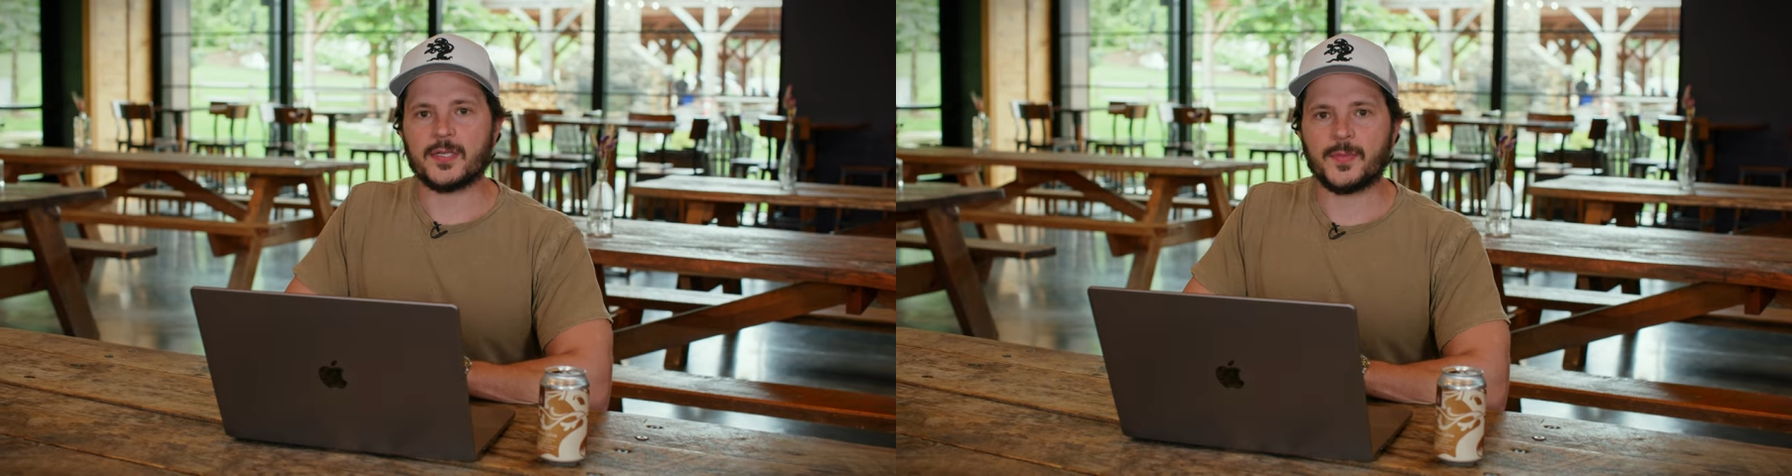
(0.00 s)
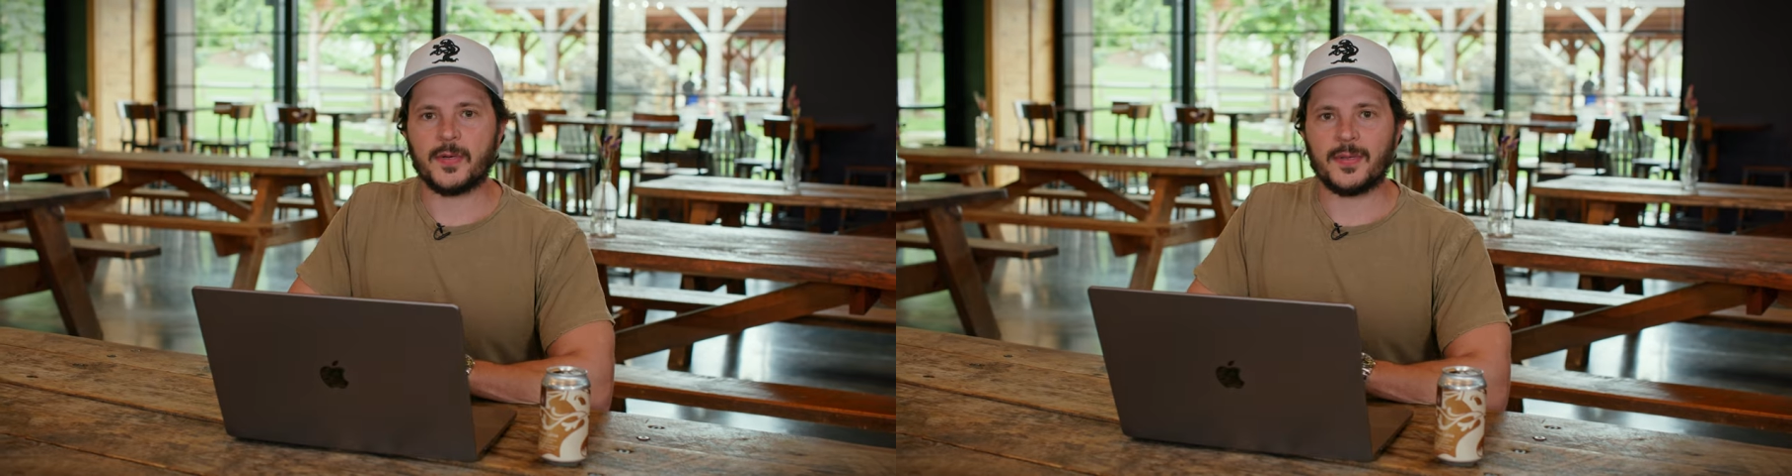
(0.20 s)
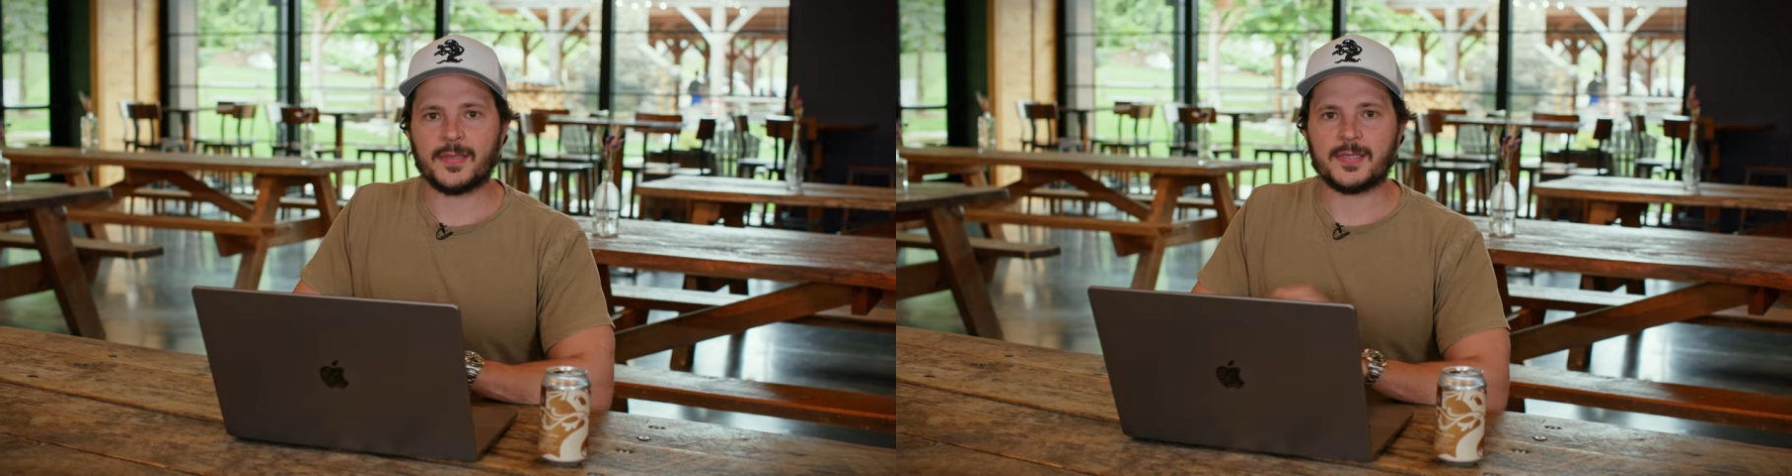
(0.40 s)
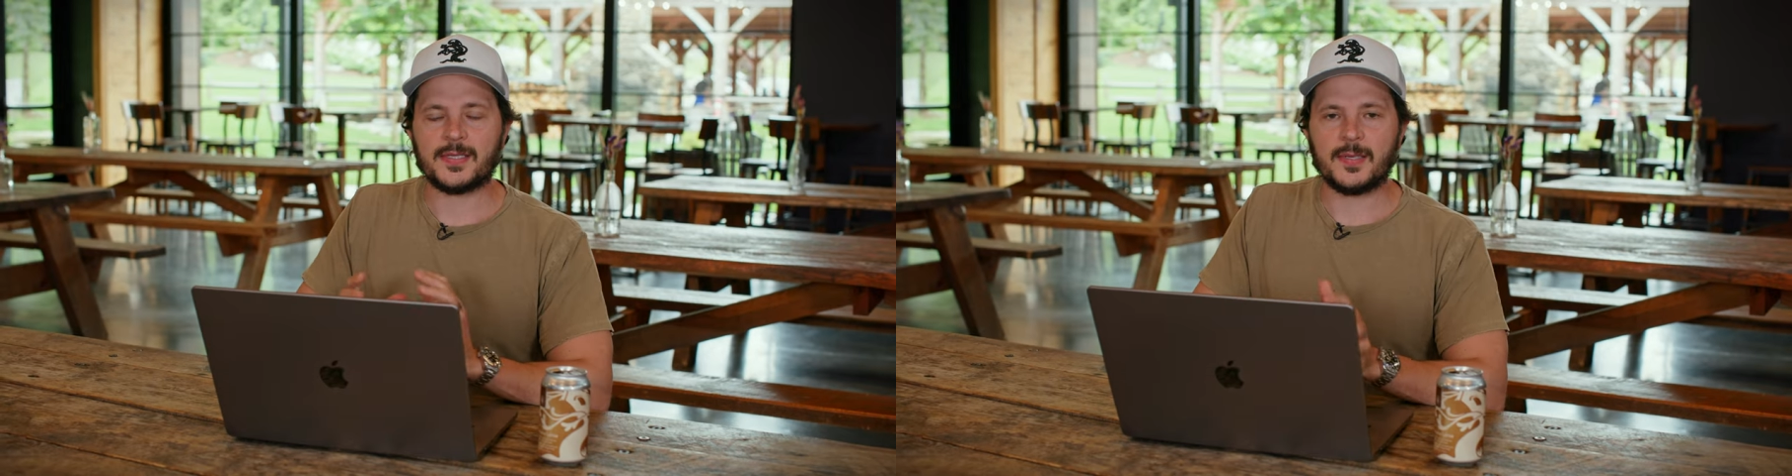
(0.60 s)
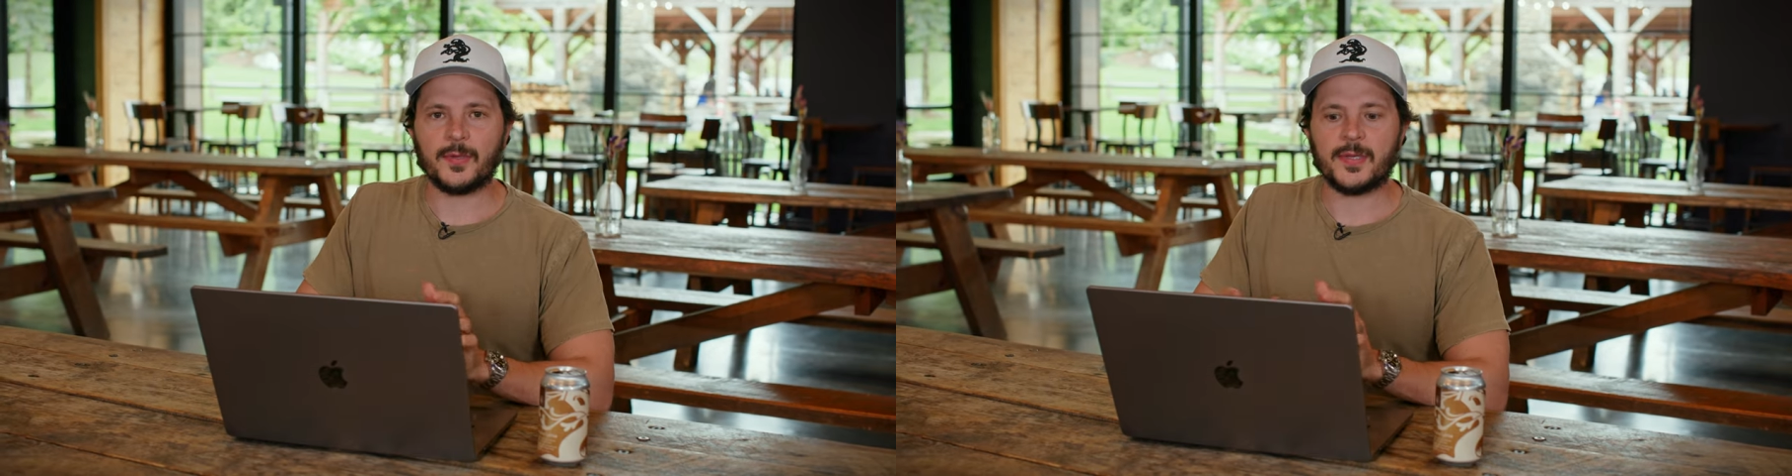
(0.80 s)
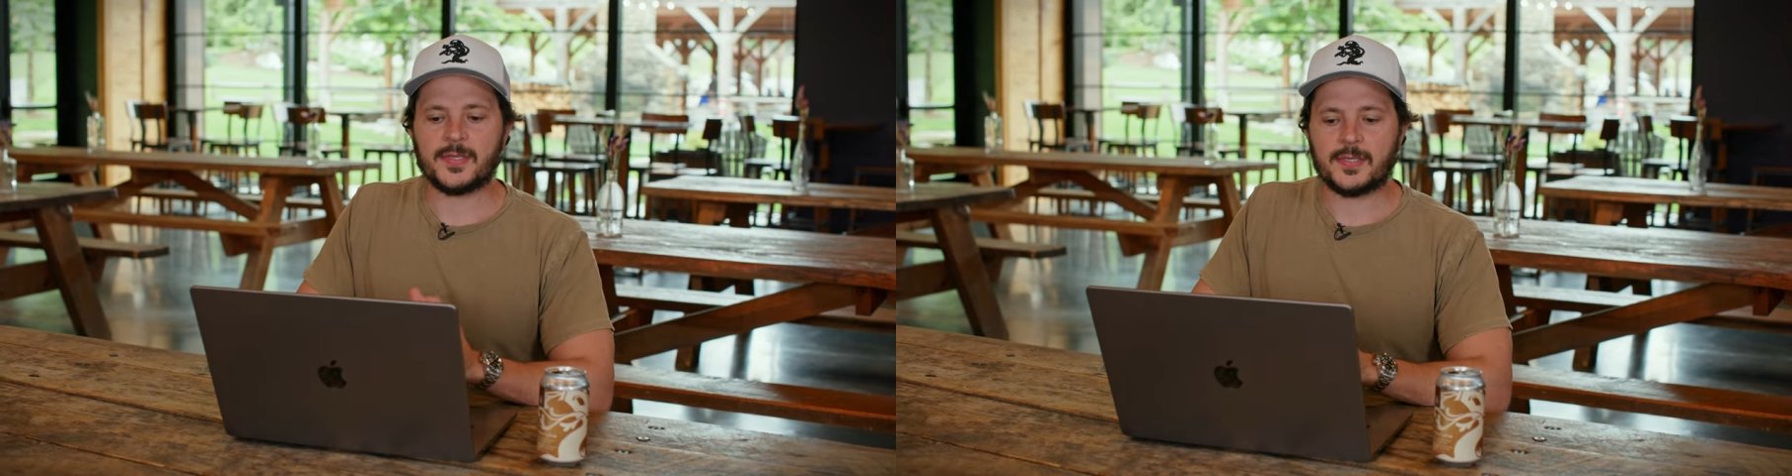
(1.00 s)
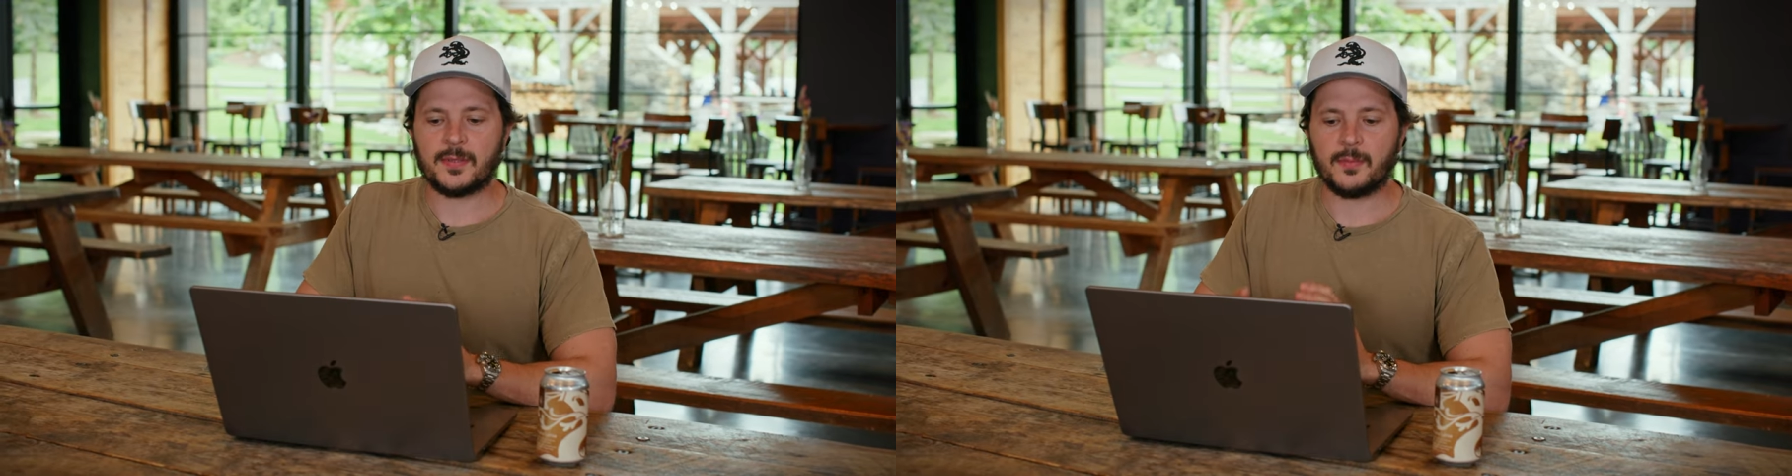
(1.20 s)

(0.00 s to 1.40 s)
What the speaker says: experience seamless,